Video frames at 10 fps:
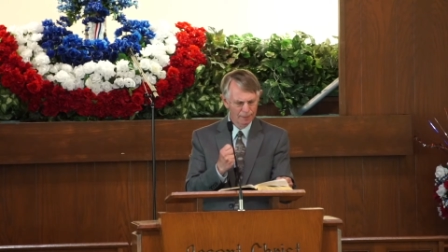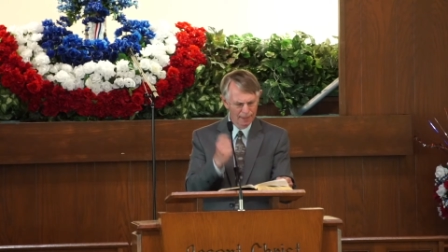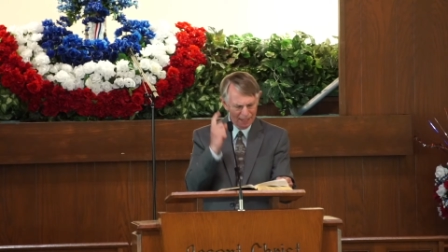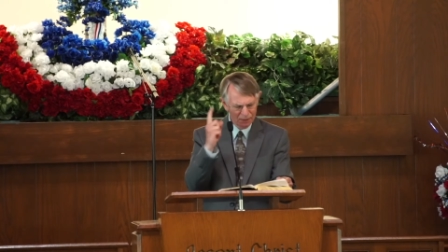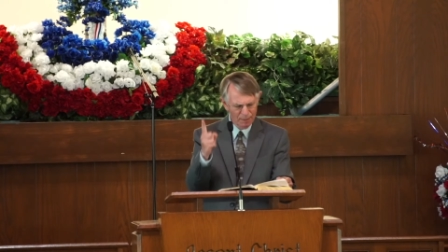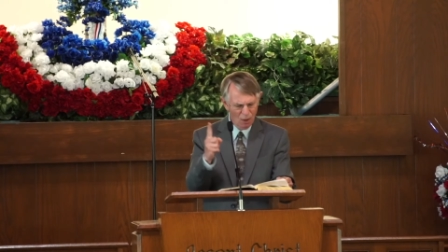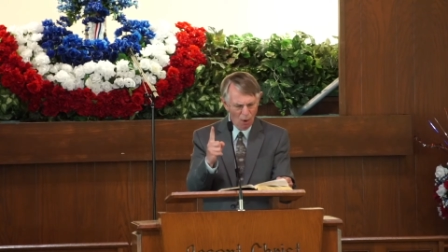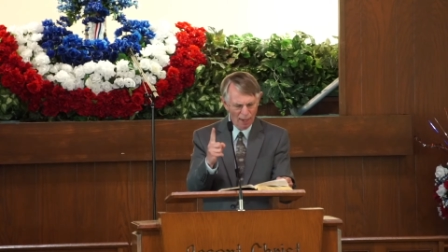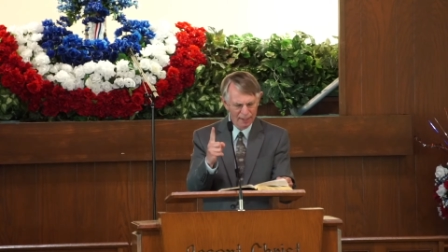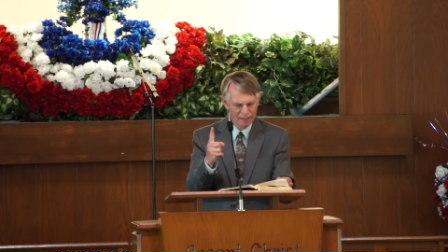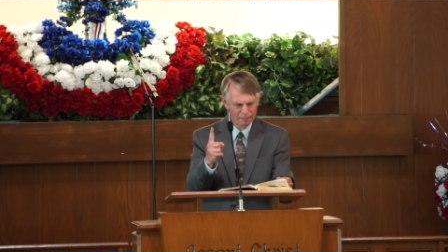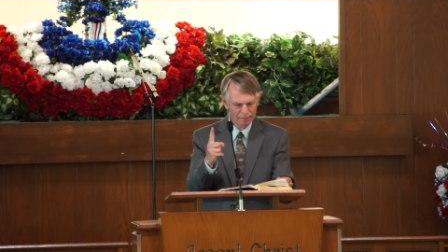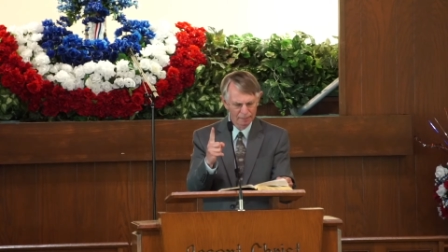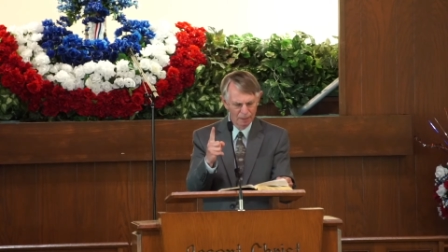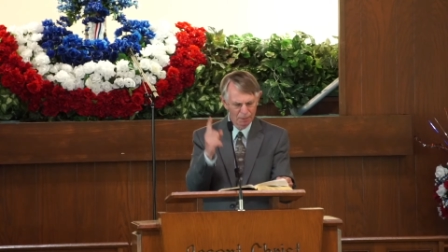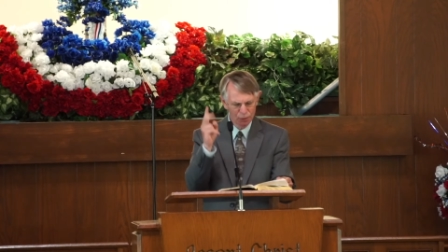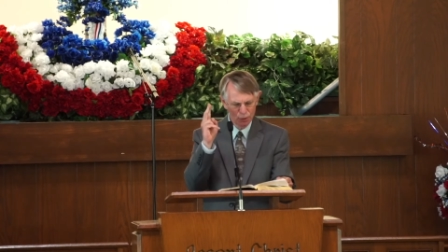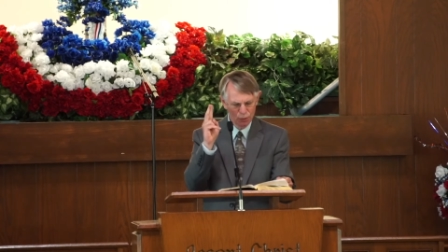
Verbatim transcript: Not to be haughty. Number two,